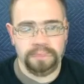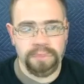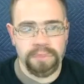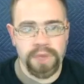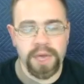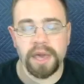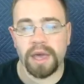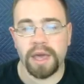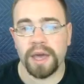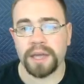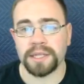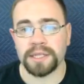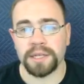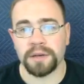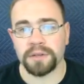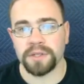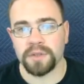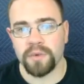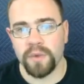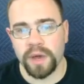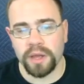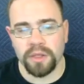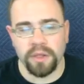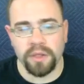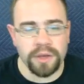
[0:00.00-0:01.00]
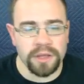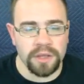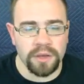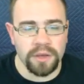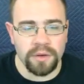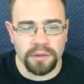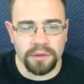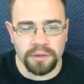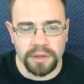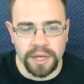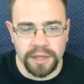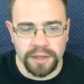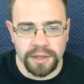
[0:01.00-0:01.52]
yeah, guys, that was a quick look at
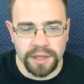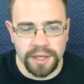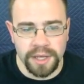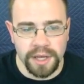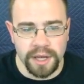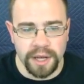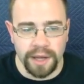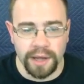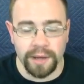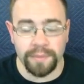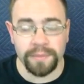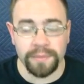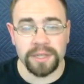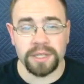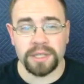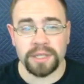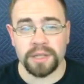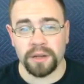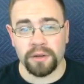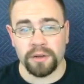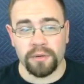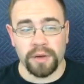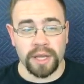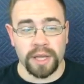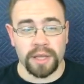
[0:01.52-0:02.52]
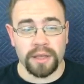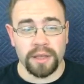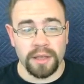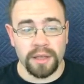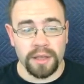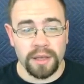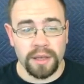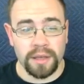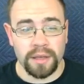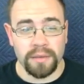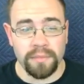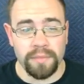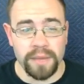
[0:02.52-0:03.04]
Yooka-Laylee. Um, just did a quick
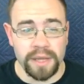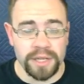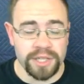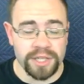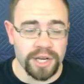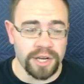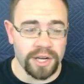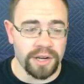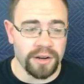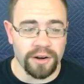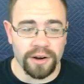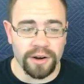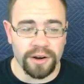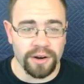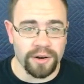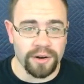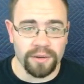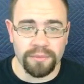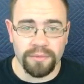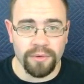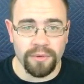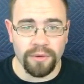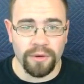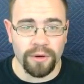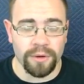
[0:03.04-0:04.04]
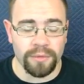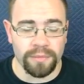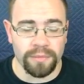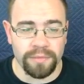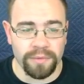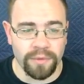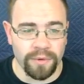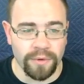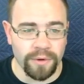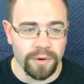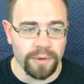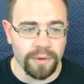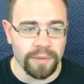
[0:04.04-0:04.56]
mission here, or, or,
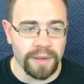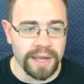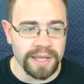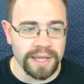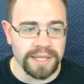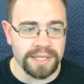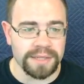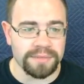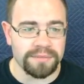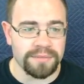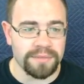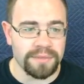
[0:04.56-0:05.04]
or I guess